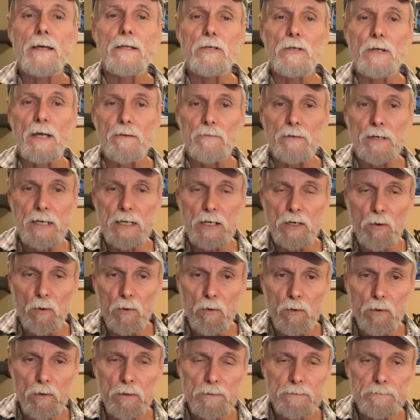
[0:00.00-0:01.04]
You have an A
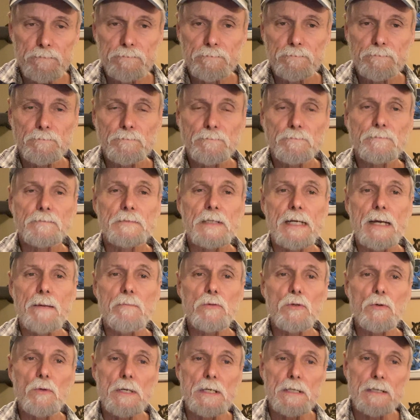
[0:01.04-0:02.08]
chord, and I'm
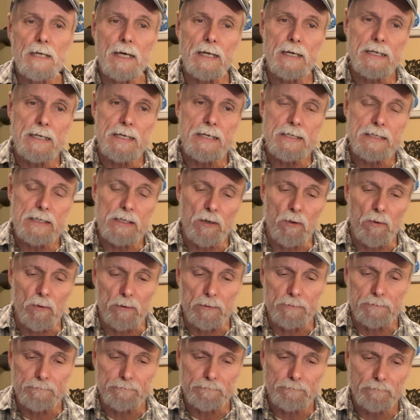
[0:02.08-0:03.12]
doing it kind of easy
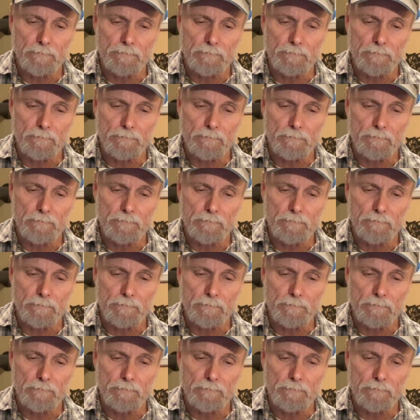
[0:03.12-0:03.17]
going.